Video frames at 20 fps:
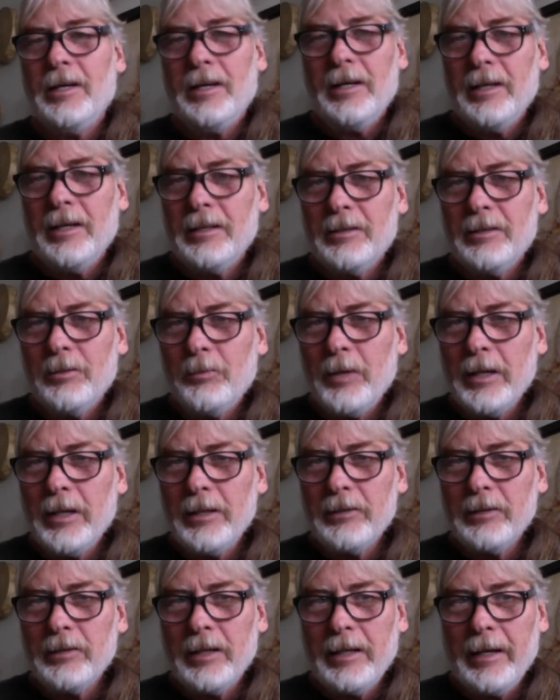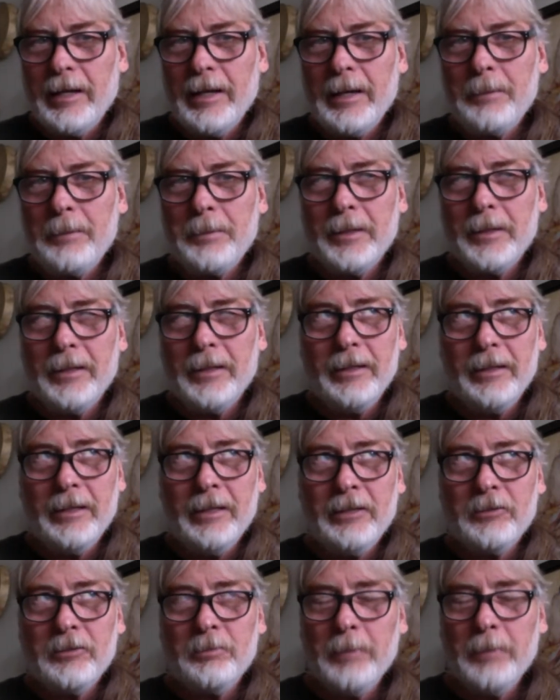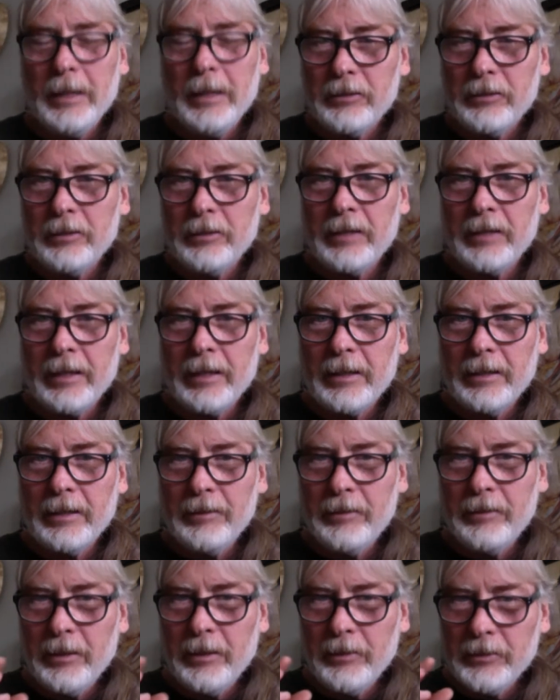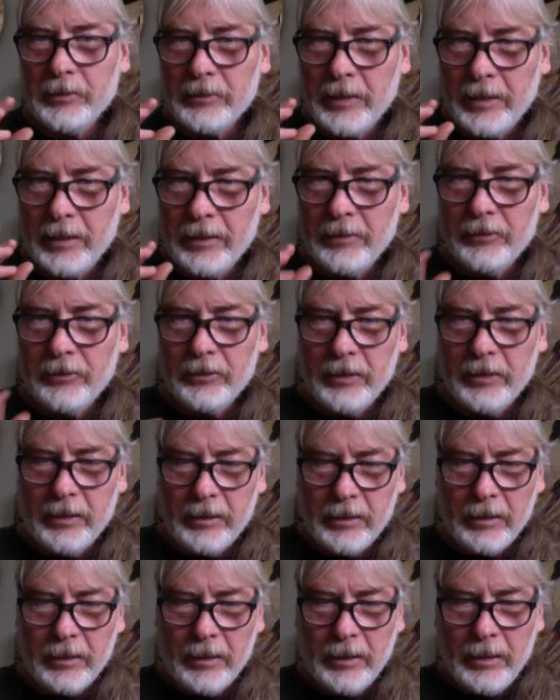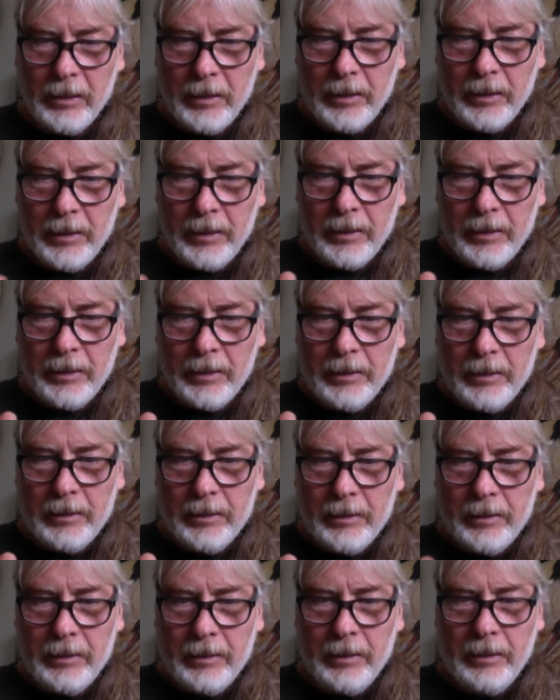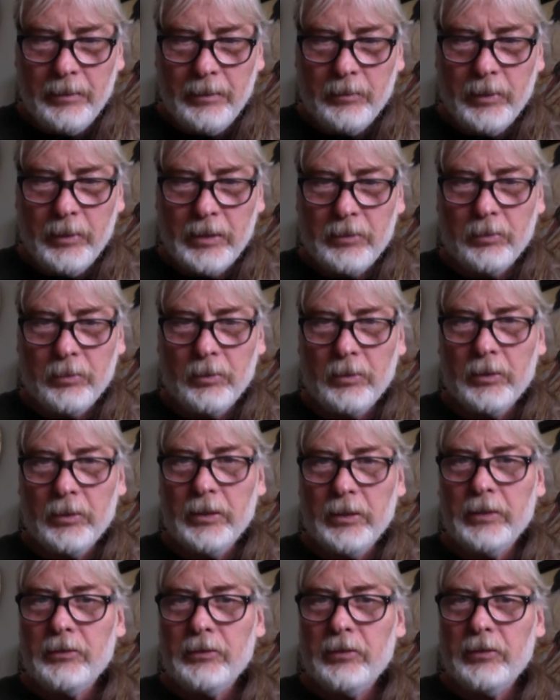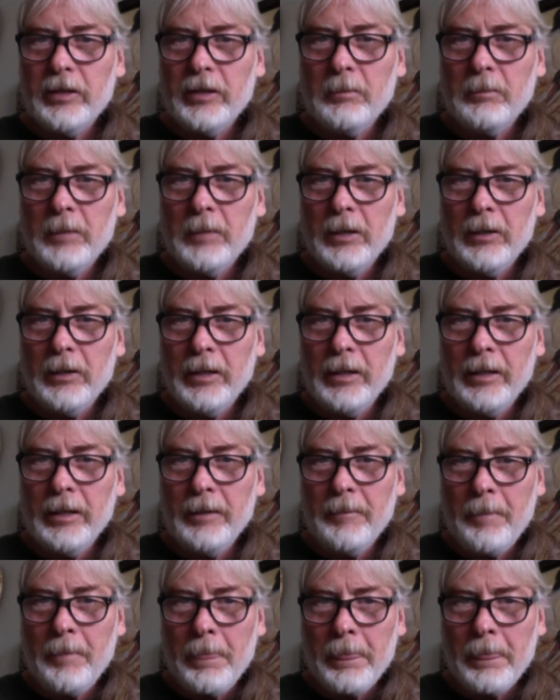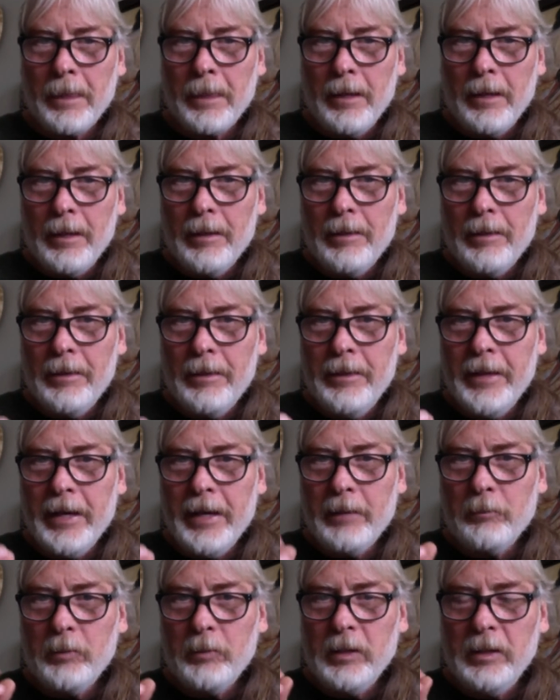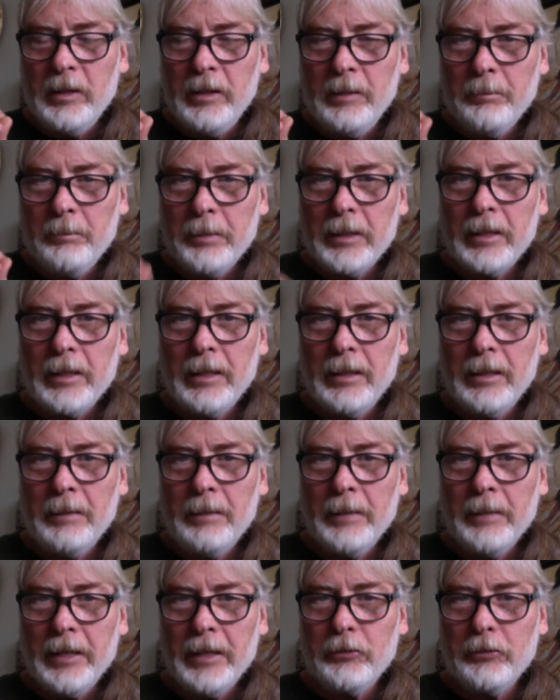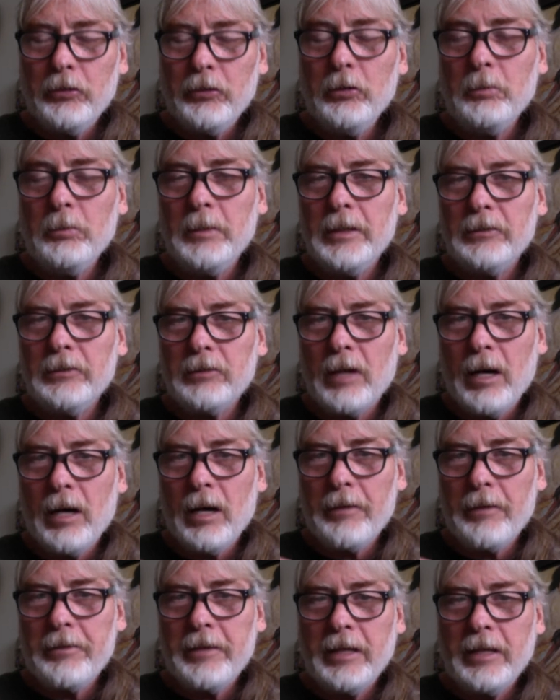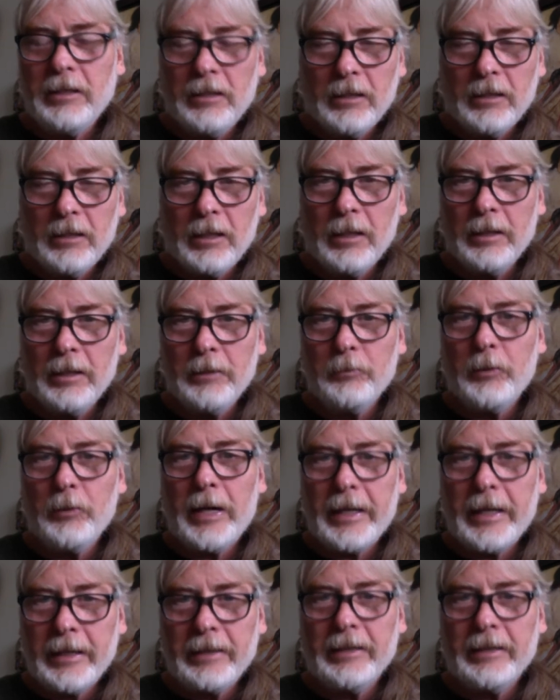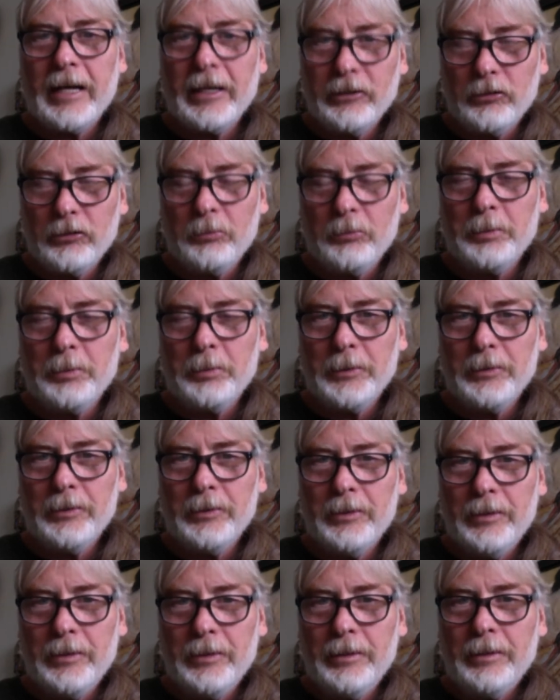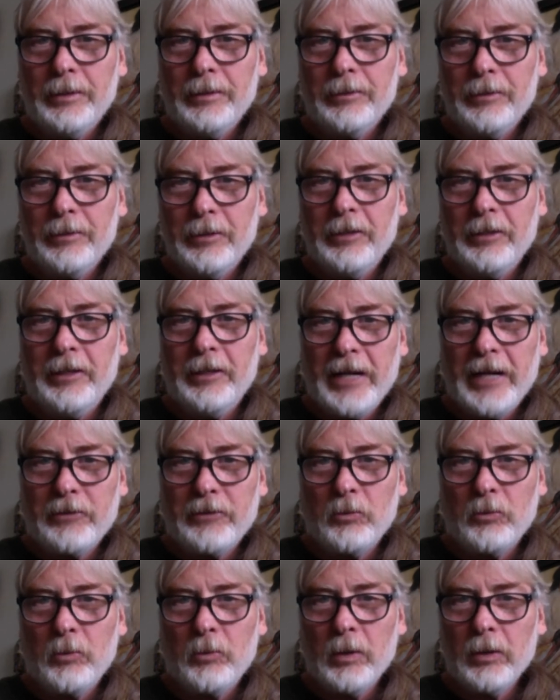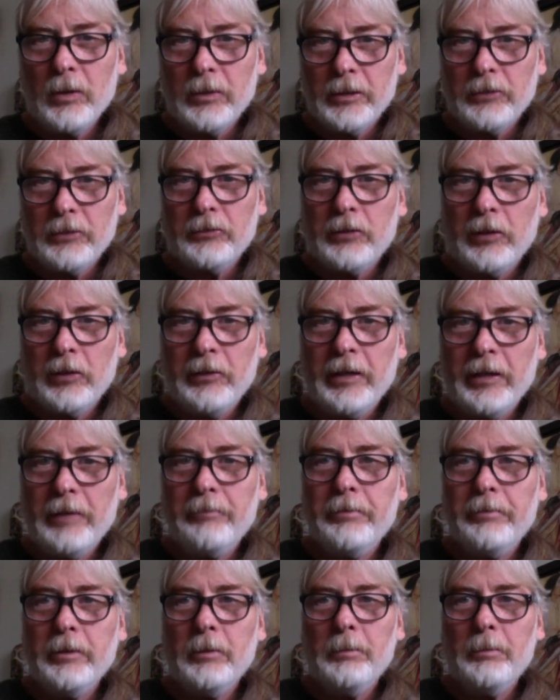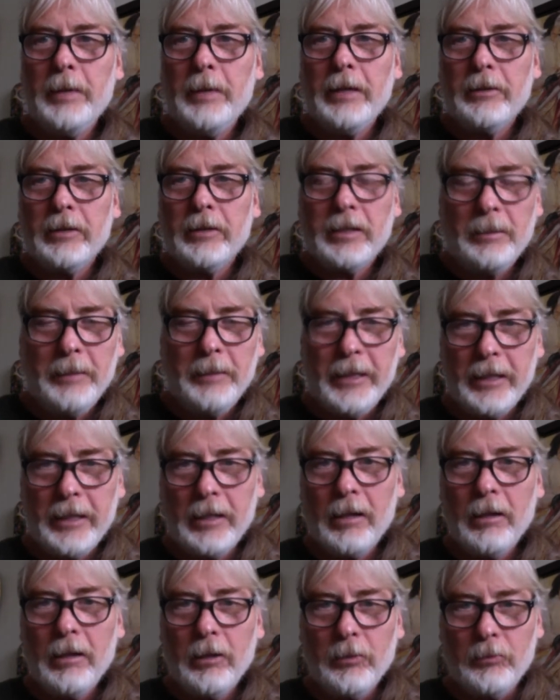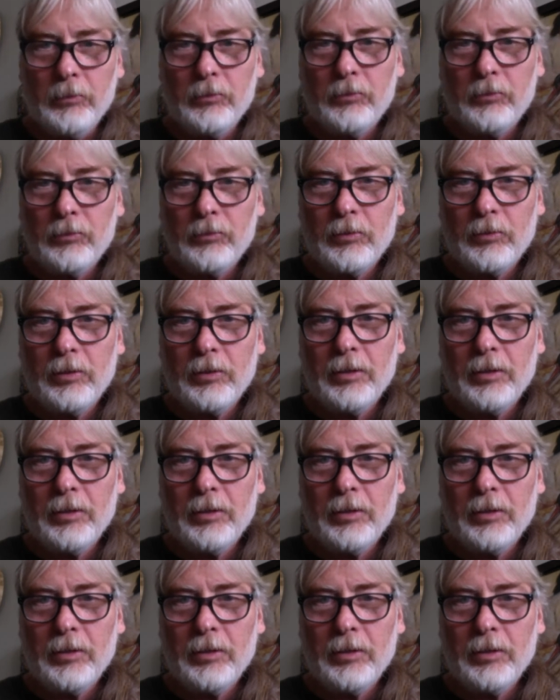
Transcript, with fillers: So why does that happen? And as best as I can tell is that it is in, in ritual or in ceremony that we become as humans authentically recognizable to the natural world and so they feel better coming in close